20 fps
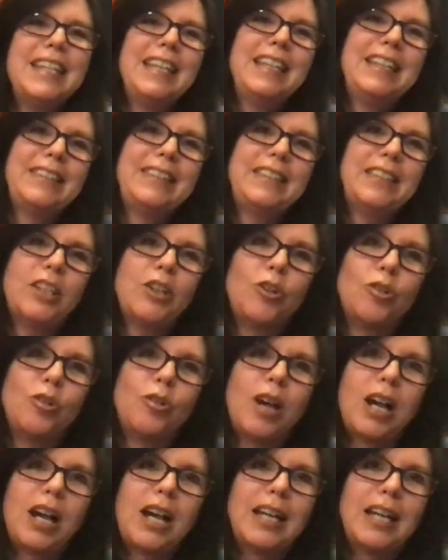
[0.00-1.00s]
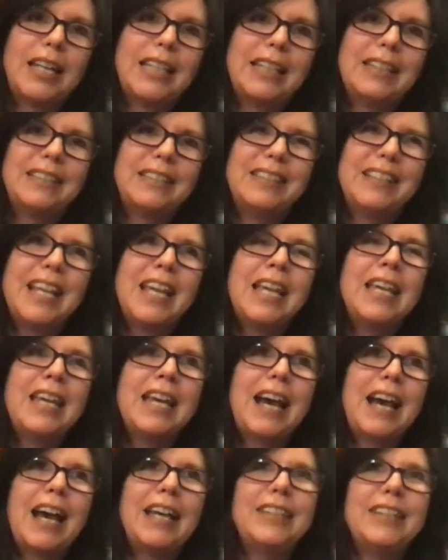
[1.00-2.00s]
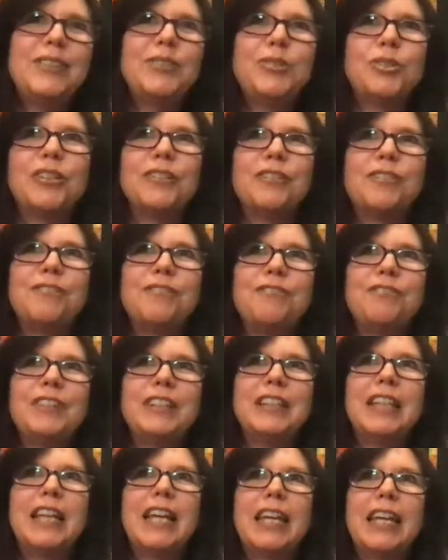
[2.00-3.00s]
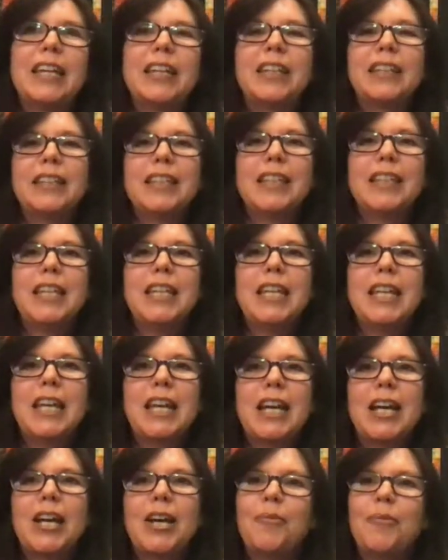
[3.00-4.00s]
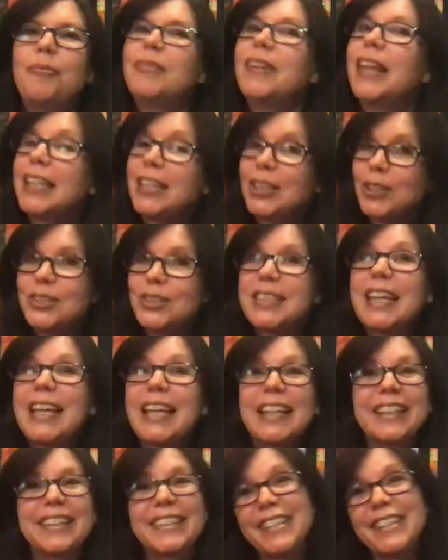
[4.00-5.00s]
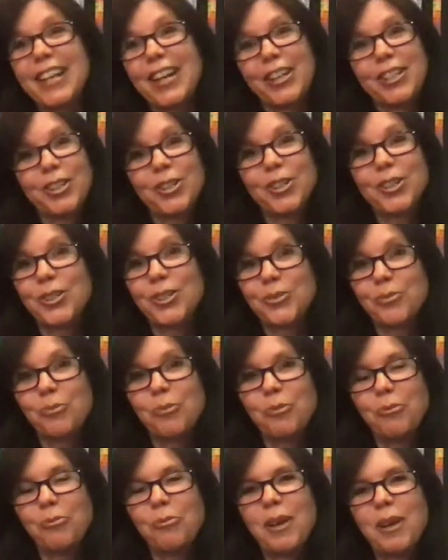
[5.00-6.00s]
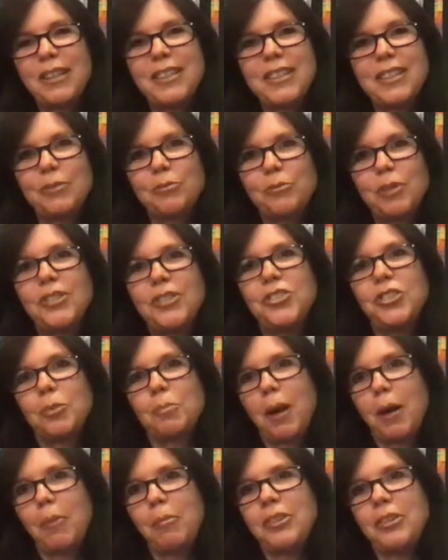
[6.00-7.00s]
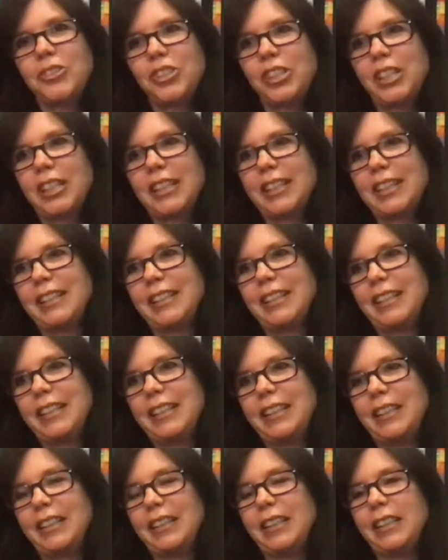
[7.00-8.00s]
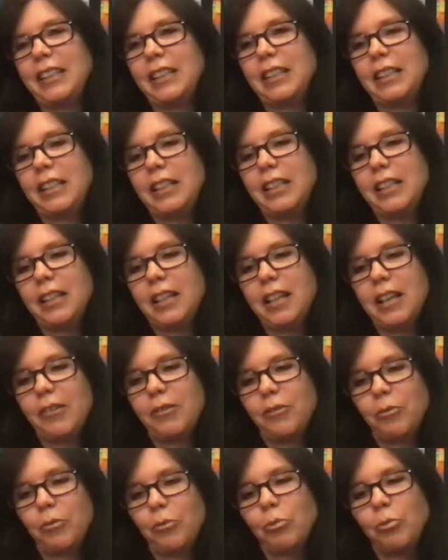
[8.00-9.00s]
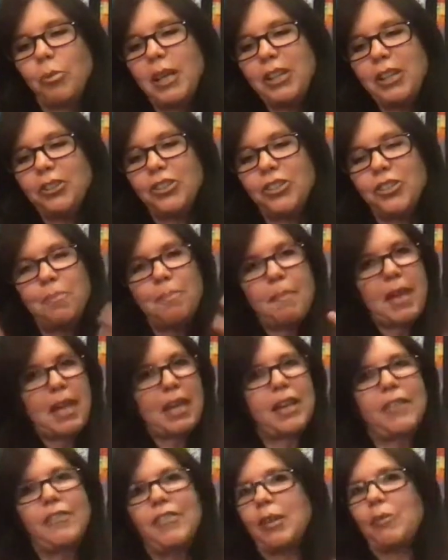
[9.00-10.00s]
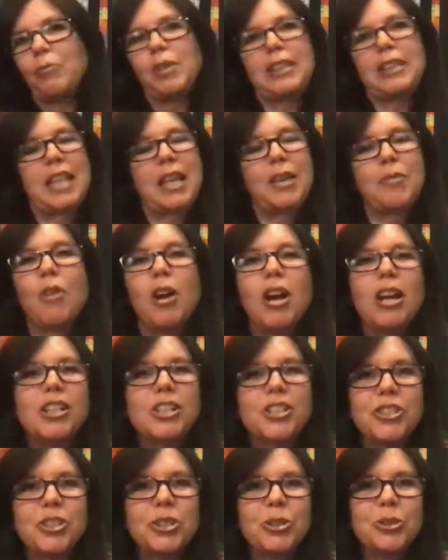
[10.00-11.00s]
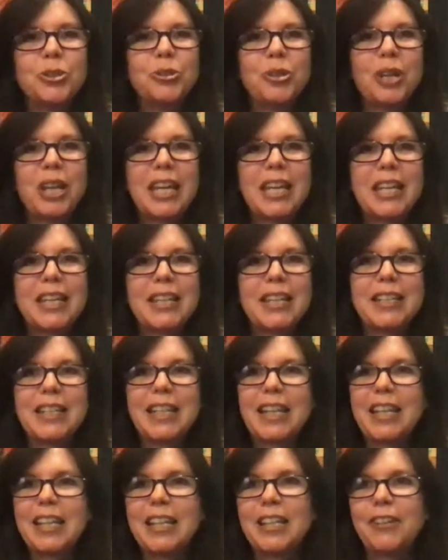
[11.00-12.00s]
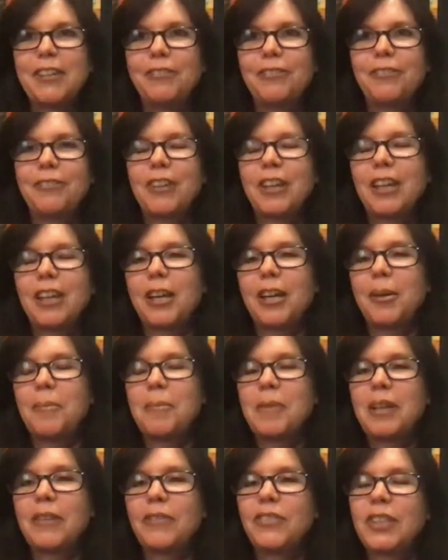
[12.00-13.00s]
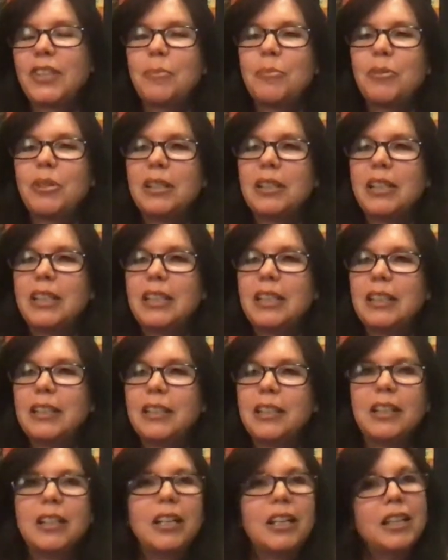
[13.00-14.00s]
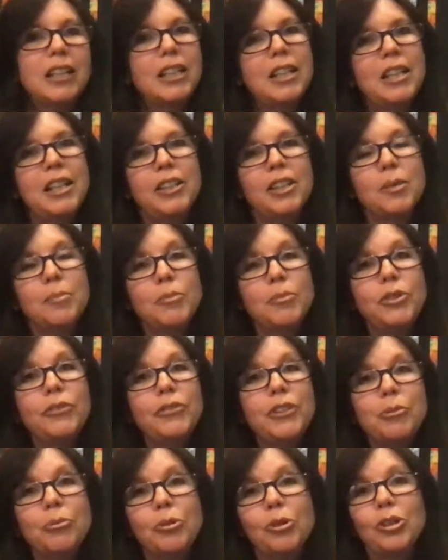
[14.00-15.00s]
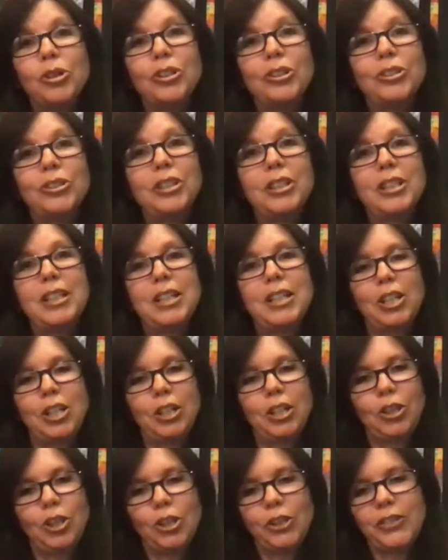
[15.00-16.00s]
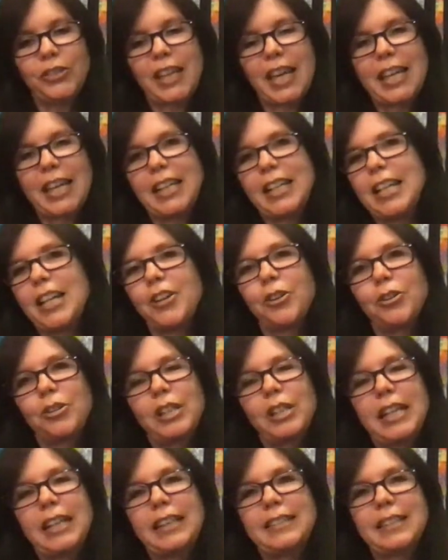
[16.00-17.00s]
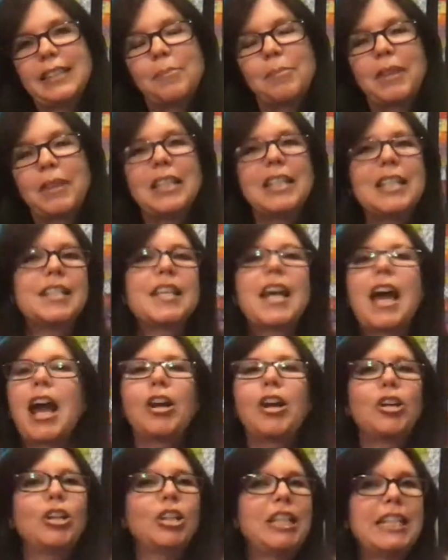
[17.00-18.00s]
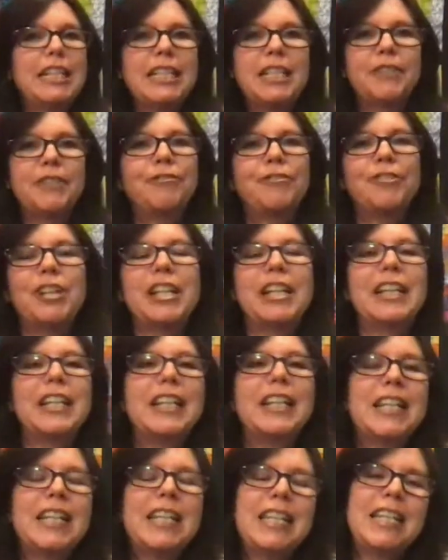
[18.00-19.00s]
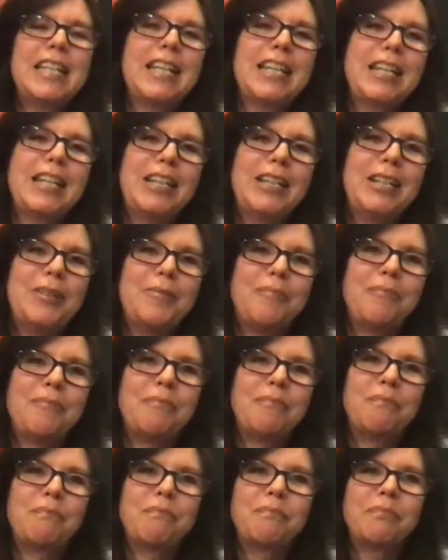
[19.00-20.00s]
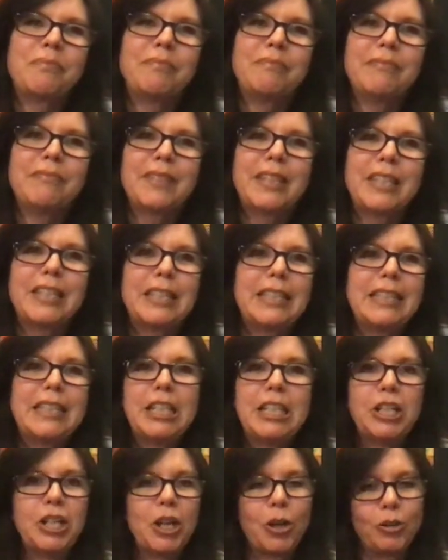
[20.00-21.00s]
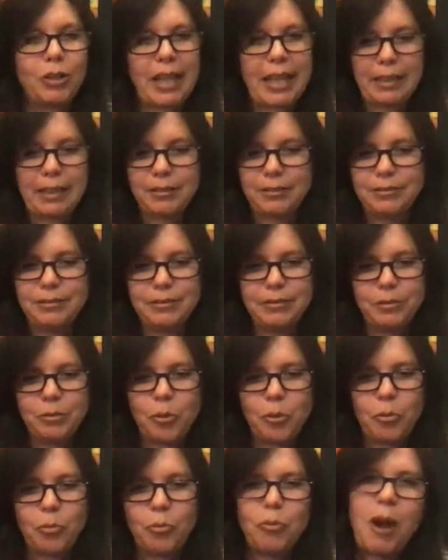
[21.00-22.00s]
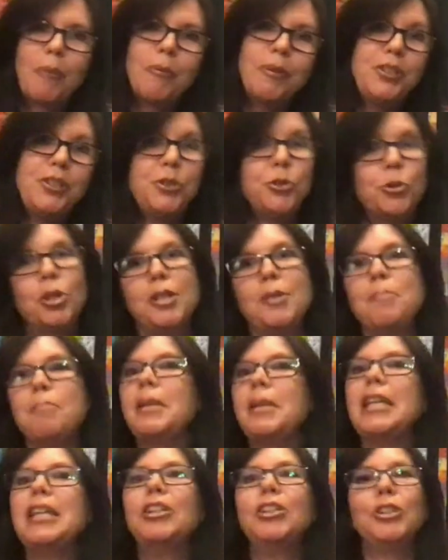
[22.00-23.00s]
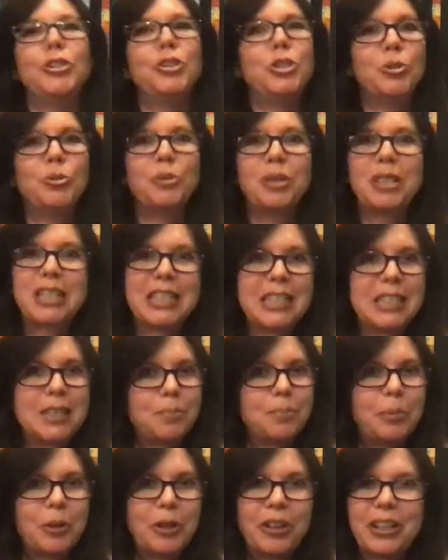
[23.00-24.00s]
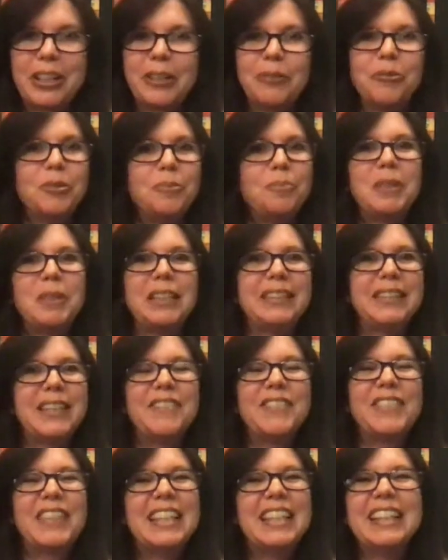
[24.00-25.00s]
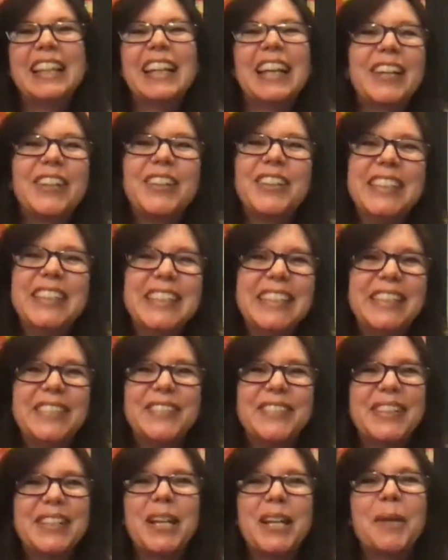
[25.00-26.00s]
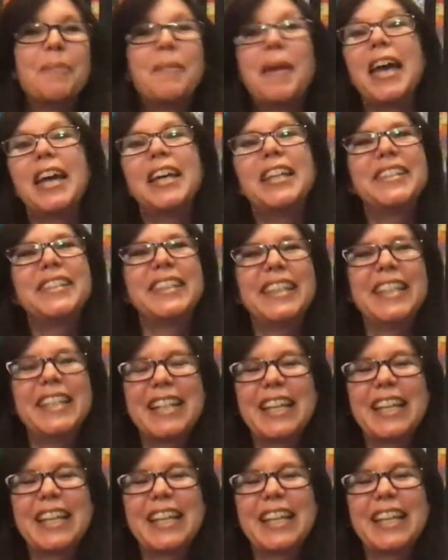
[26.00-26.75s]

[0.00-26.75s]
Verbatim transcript: So I, I sort of feel like, um, like you said, it's not yours. Once once you publish it, readers make of it what they want to. And and if um, if someone in the movie world looks at it and creates something entirely different um, you know like what would jordan peele do with this book it would be something that i couldn't even imagine